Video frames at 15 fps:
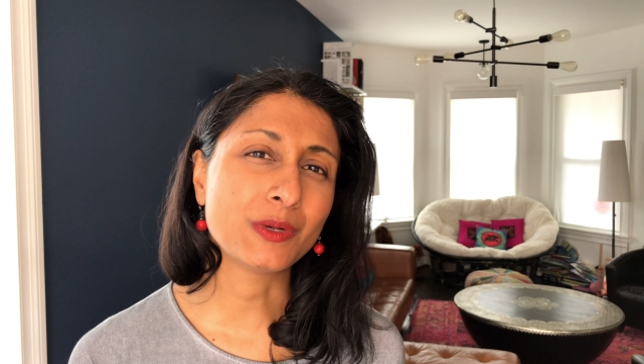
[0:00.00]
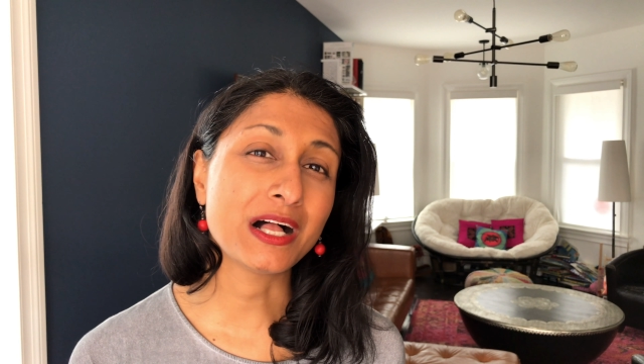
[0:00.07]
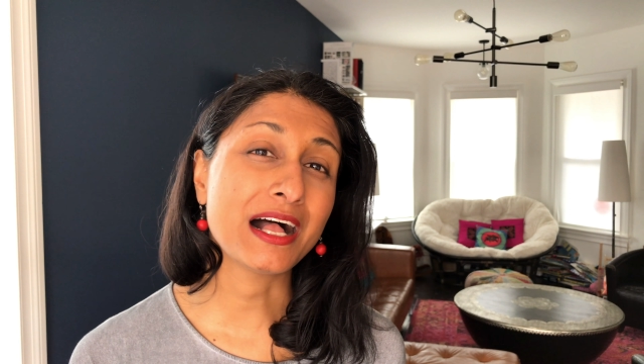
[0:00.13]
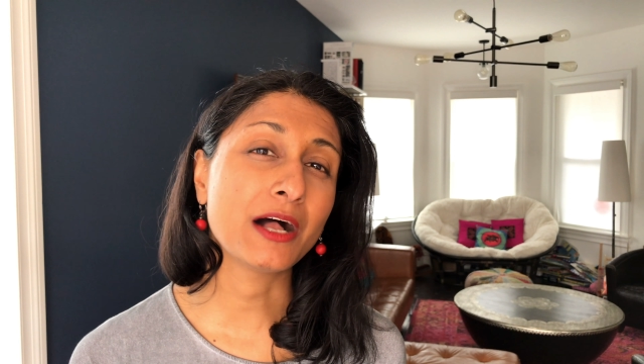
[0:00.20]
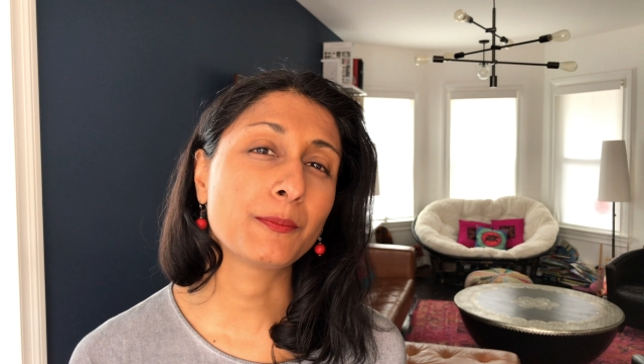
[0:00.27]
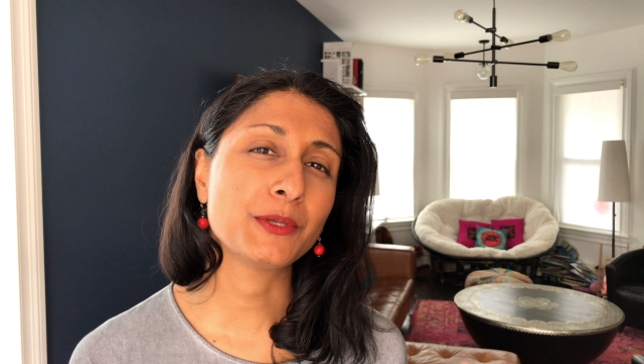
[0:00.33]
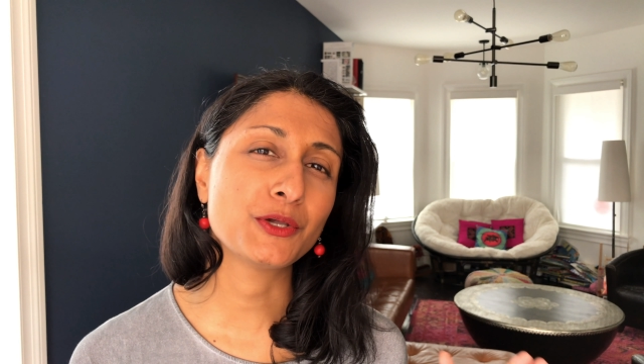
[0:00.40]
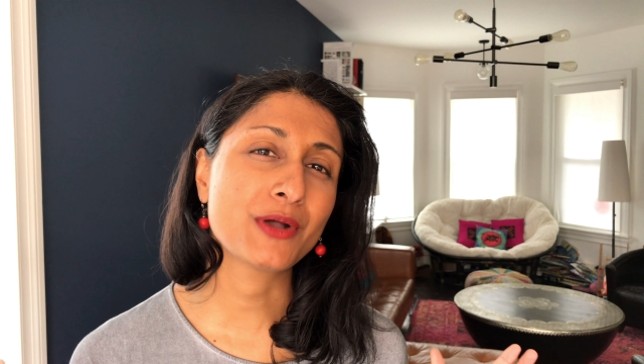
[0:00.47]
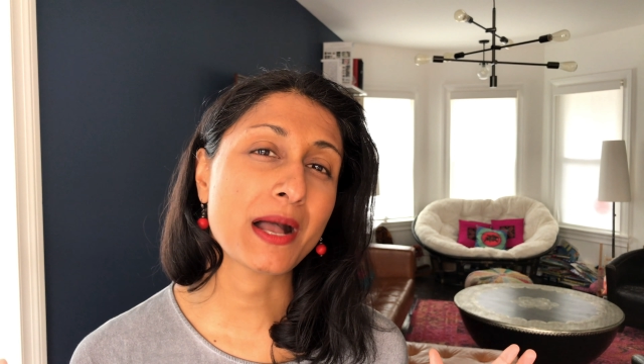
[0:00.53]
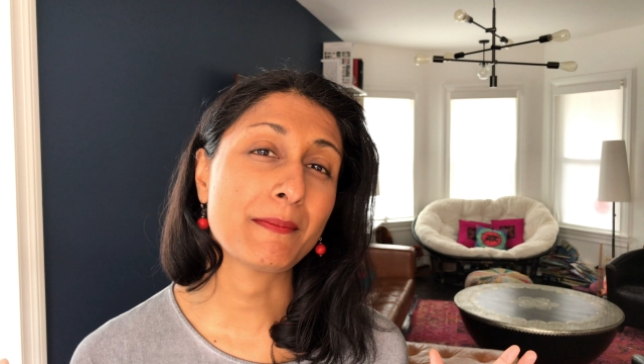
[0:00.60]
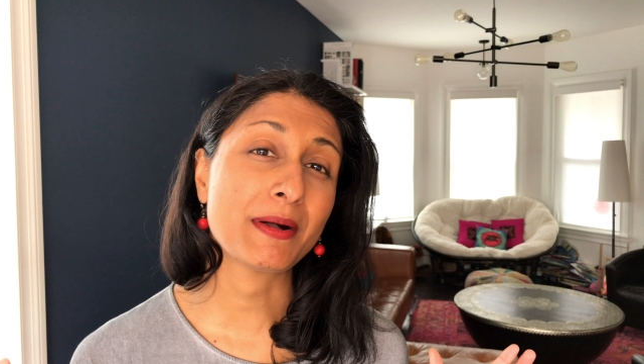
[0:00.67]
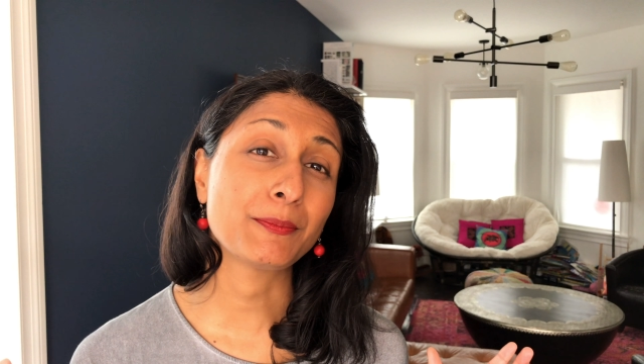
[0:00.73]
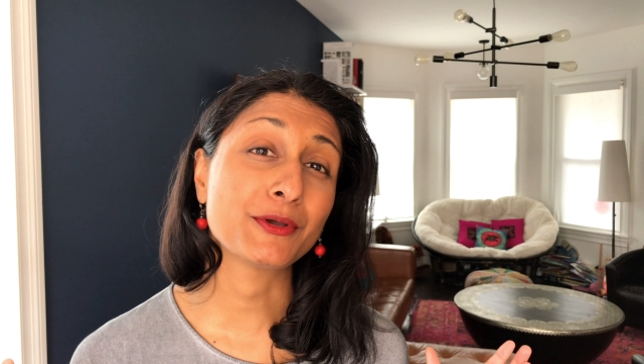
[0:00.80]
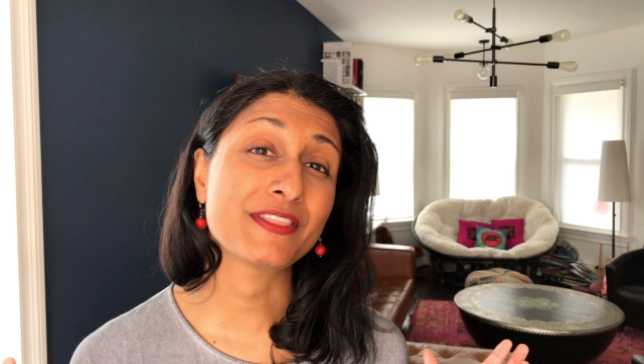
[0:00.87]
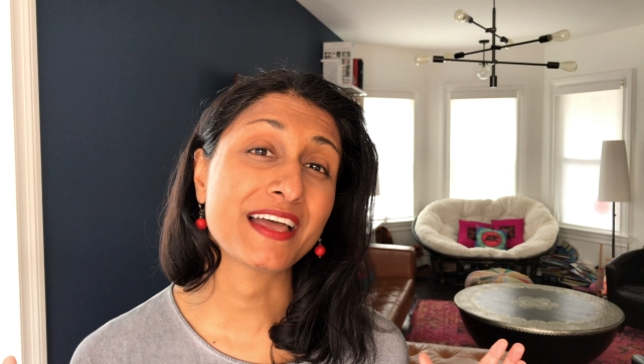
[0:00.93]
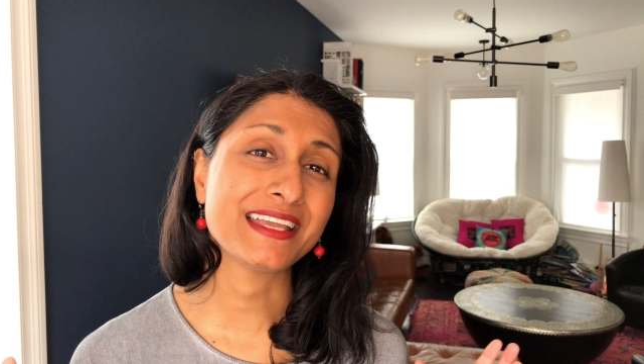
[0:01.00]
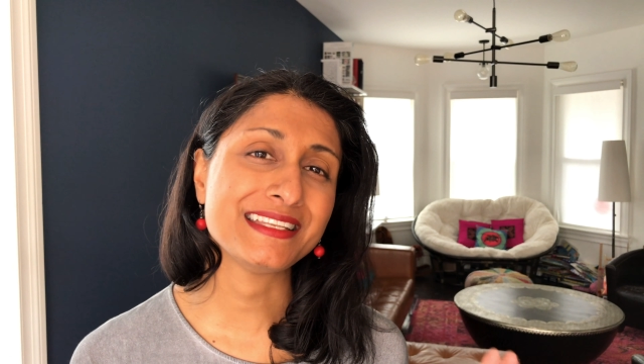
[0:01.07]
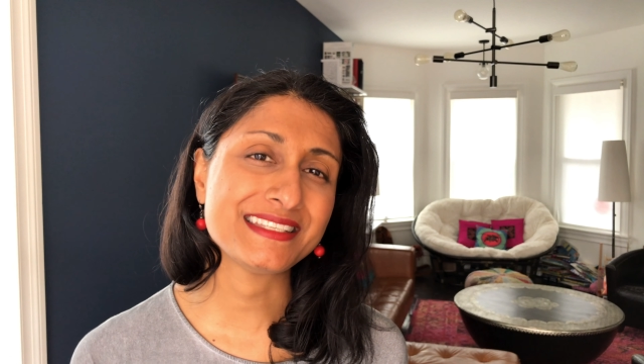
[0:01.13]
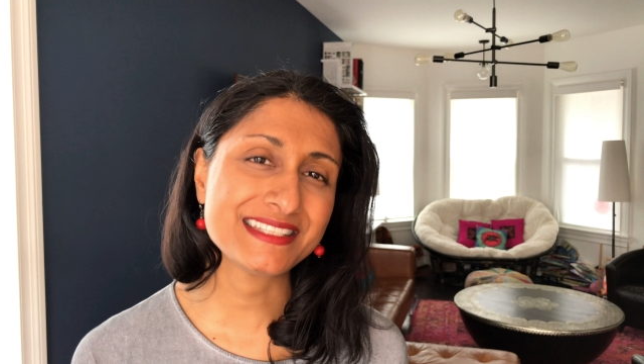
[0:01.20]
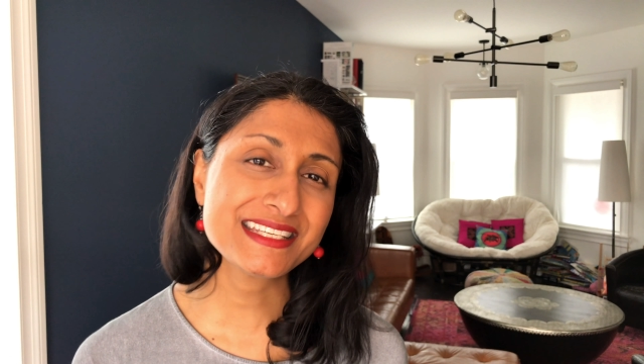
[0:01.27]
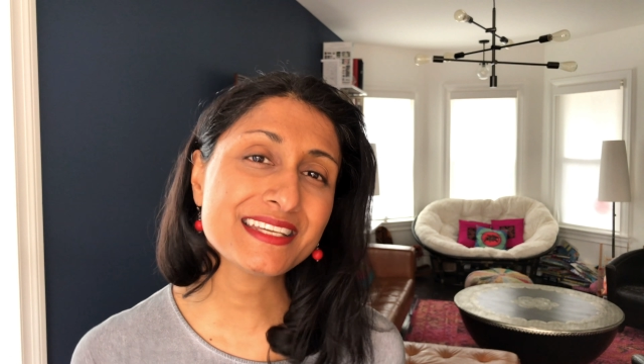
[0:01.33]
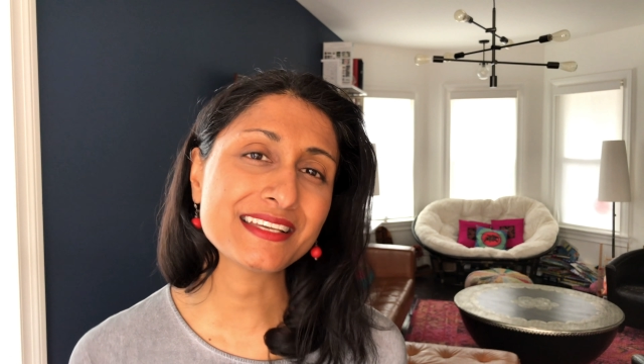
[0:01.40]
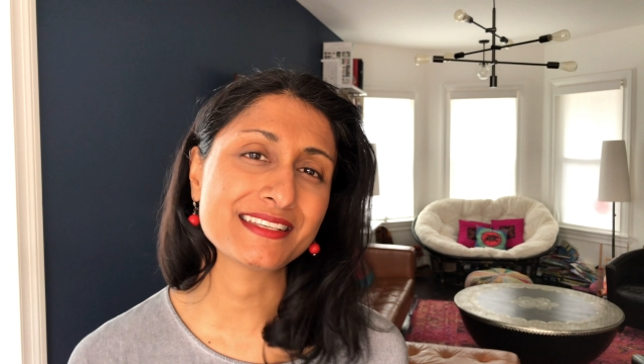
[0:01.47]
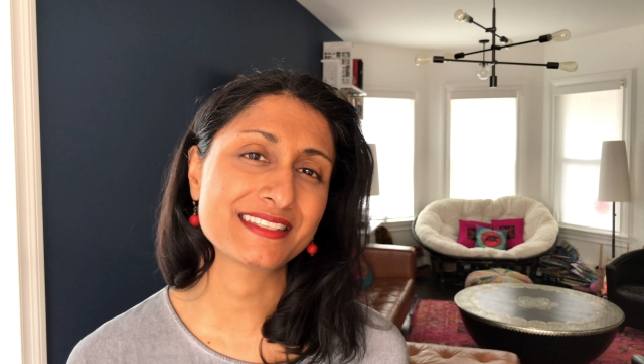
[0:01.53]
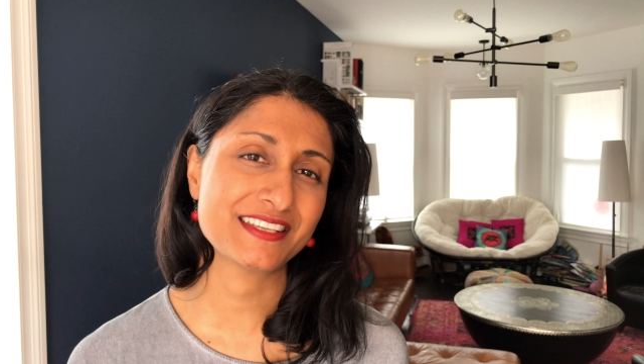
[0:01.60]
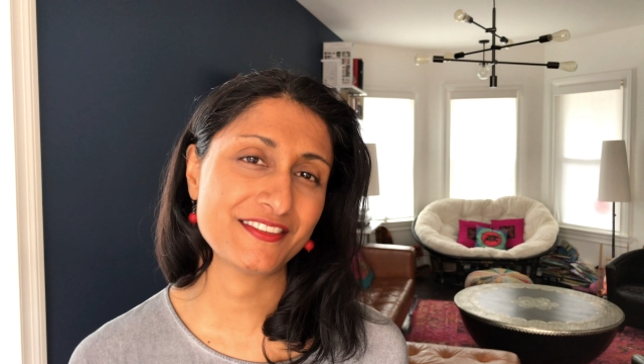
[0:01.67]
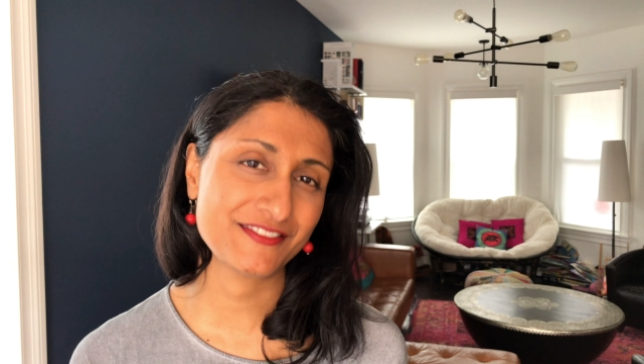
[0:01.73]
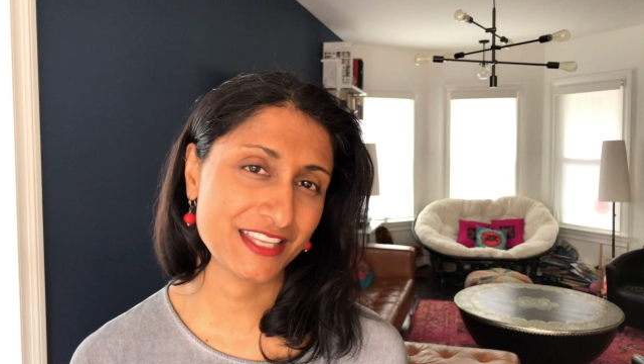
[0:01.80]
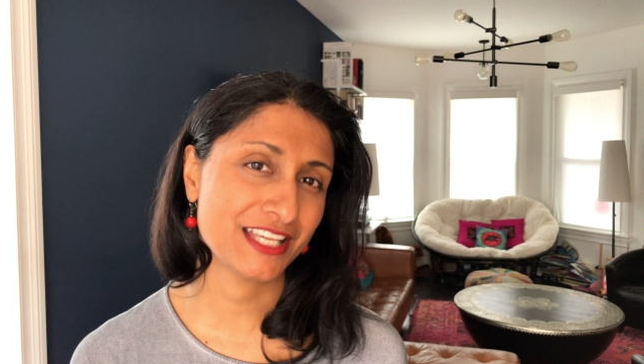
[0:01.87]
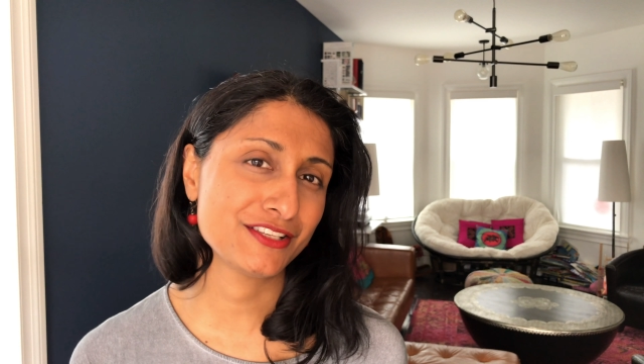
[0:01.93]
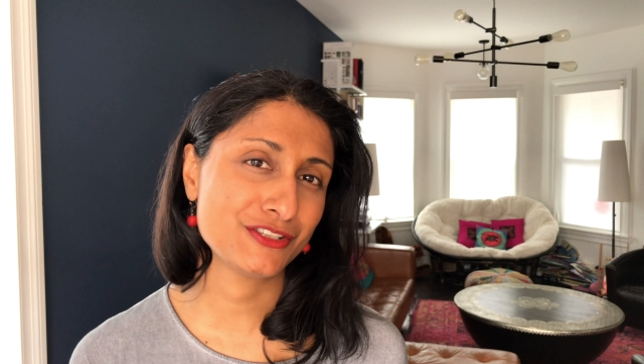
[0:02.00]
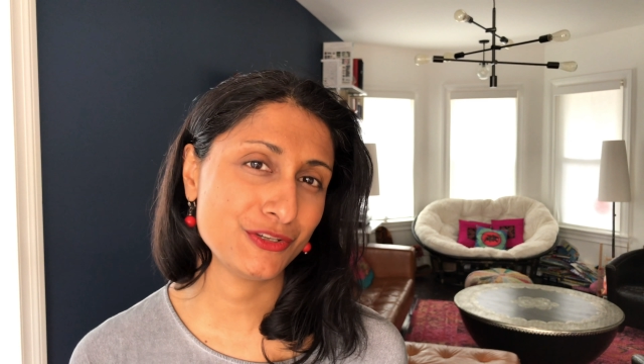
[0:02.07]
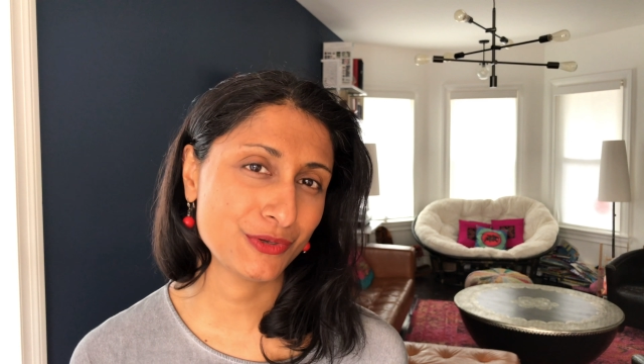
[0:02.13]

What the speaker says: will help you come up with ideas of things